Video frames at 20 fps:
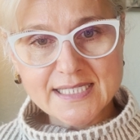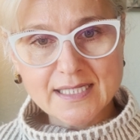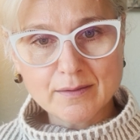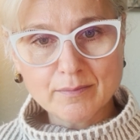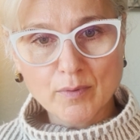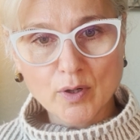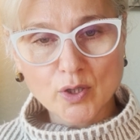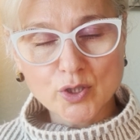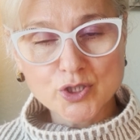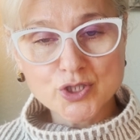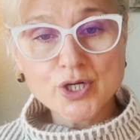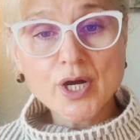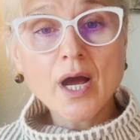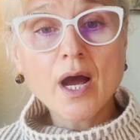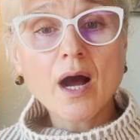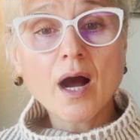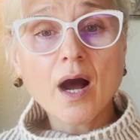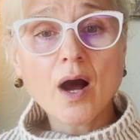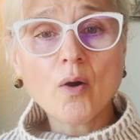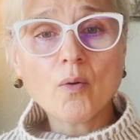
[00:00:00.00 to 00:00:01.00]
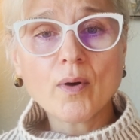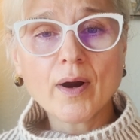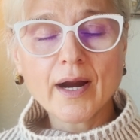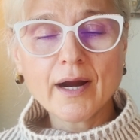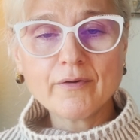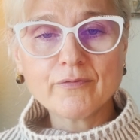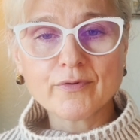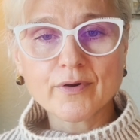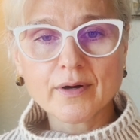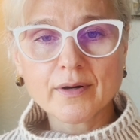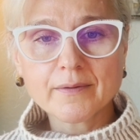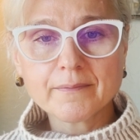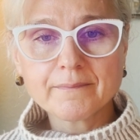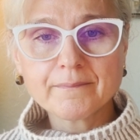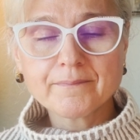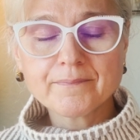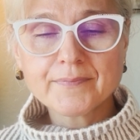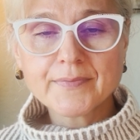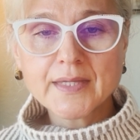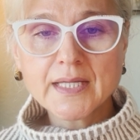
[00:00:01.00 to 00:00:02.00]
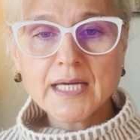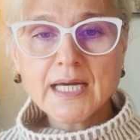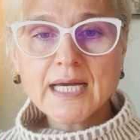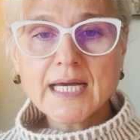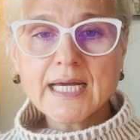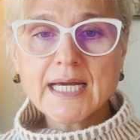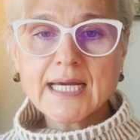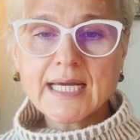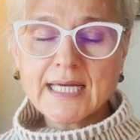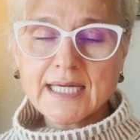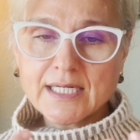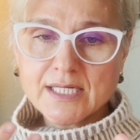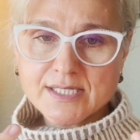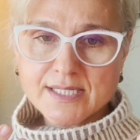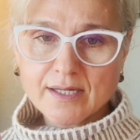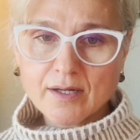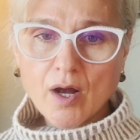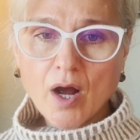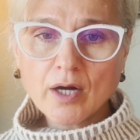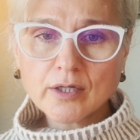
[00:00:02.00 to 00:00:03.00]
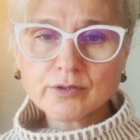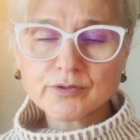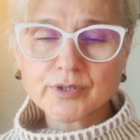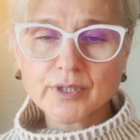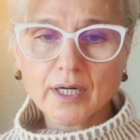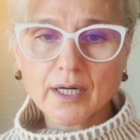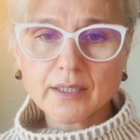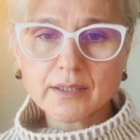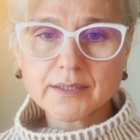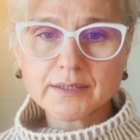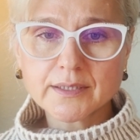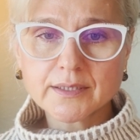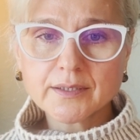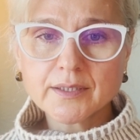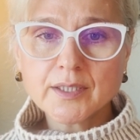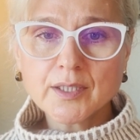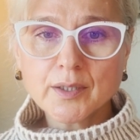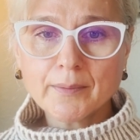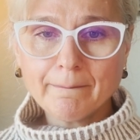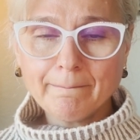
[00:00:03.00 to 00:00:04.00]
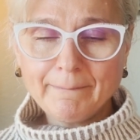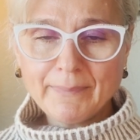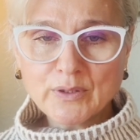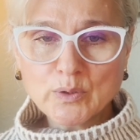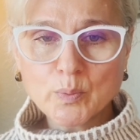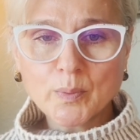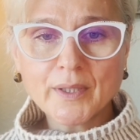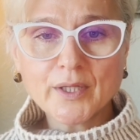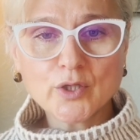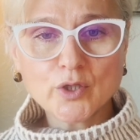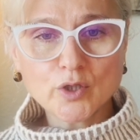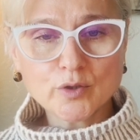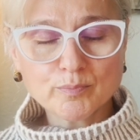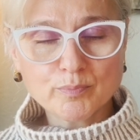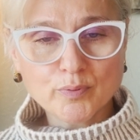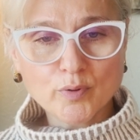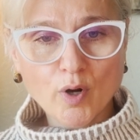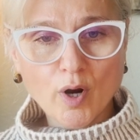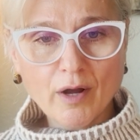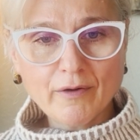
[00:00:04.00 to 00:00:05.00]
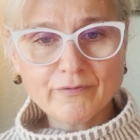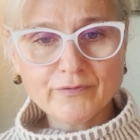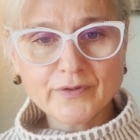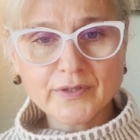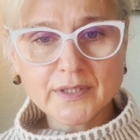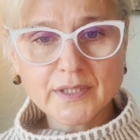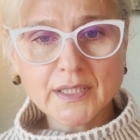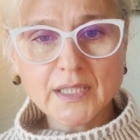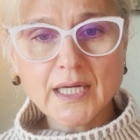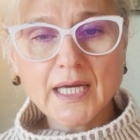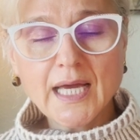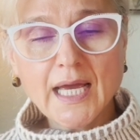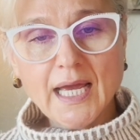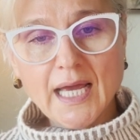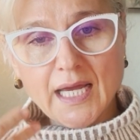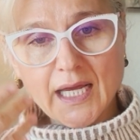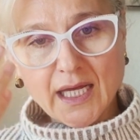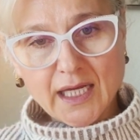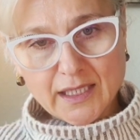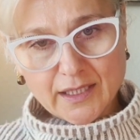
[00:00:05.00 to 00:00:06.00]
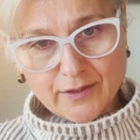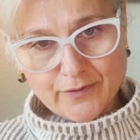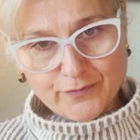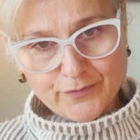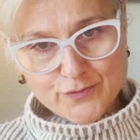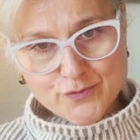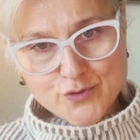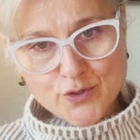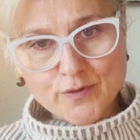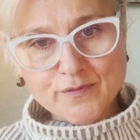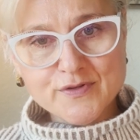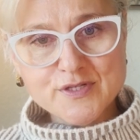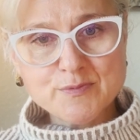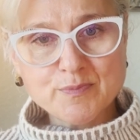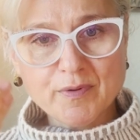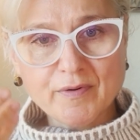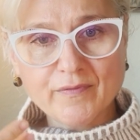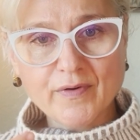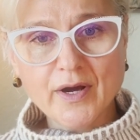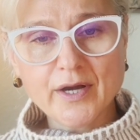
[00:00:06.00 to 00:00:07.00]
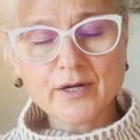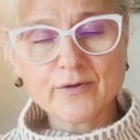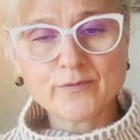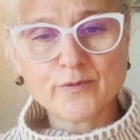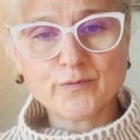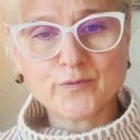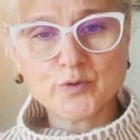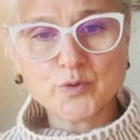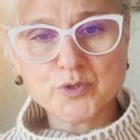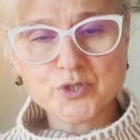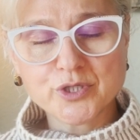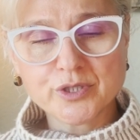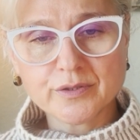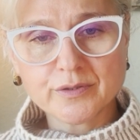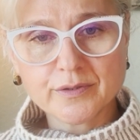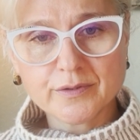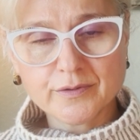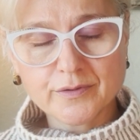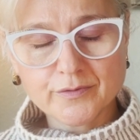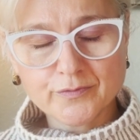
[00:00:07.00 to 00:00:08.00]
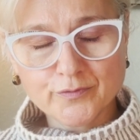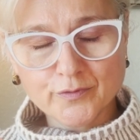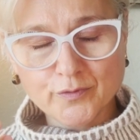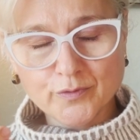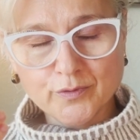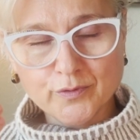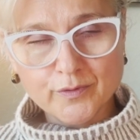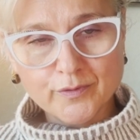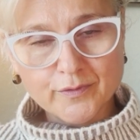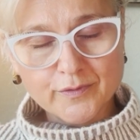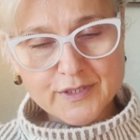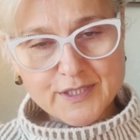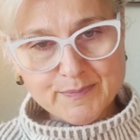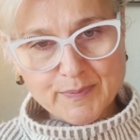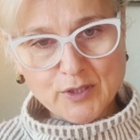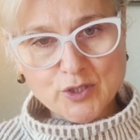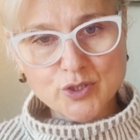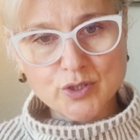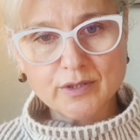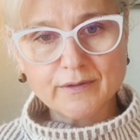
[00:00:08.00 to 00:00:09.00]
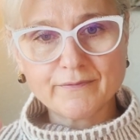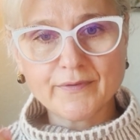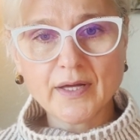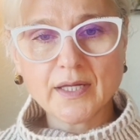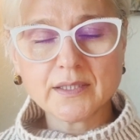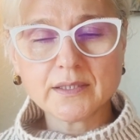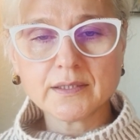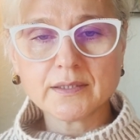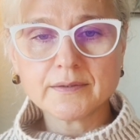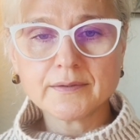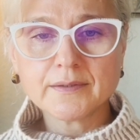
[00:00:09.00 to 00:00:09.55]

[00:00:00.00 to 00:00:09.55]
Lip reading: in March. However, it is a contract between nonprofit and a service provider for a special event